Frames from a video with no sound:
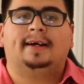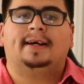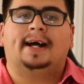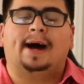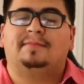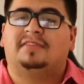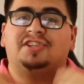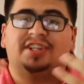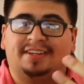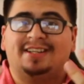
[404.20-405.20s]
Um, so
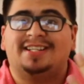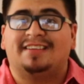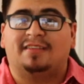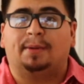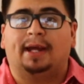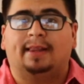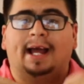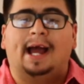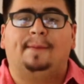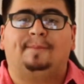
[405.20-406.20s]
just anticipate
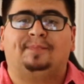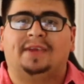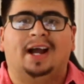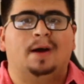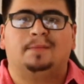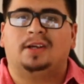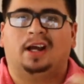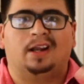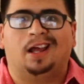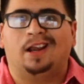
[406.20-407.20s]
that um,
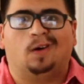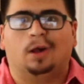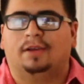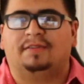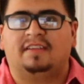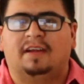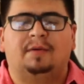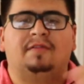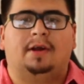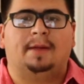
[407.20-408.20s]
and, and all of these that
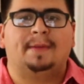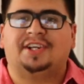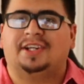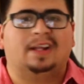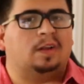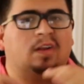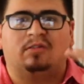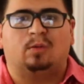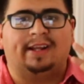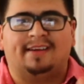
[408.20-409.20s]
we've already mentioned, those
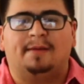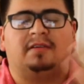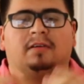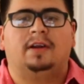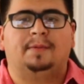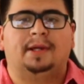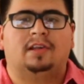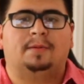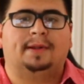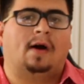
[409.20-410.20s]
wait times are going to be a
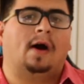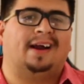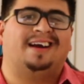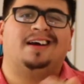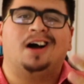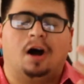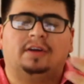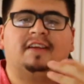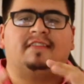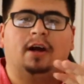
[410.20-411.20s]
little bit longer.
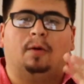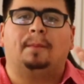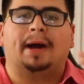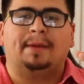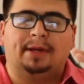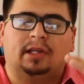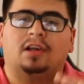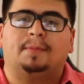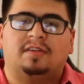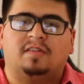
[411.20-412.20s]
Holidays in Hell might be a
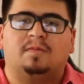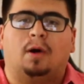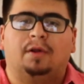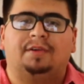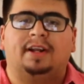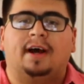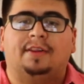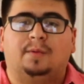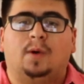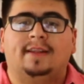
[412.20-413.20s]
little bit smaller than
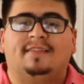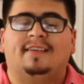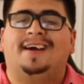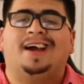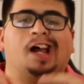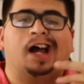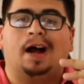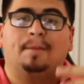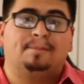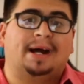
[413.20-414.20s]
other ones,
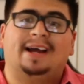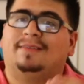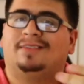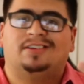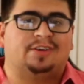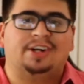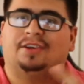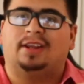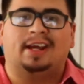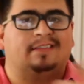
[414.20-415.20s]
um, but Stranger
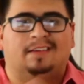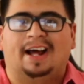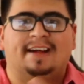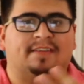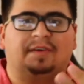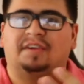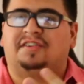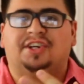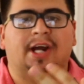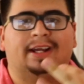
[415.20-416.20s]
Things, The Last of Us,
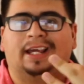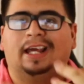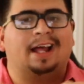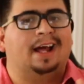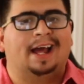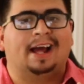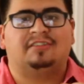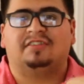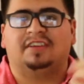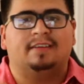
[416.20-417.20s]
Chucky,
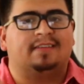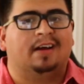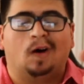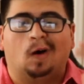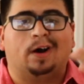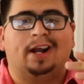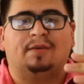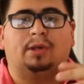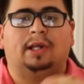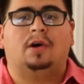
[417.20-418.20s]
Exorcist, all going to have
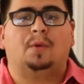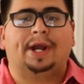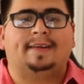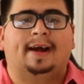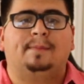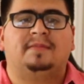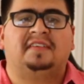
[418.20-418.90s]
really long wait times.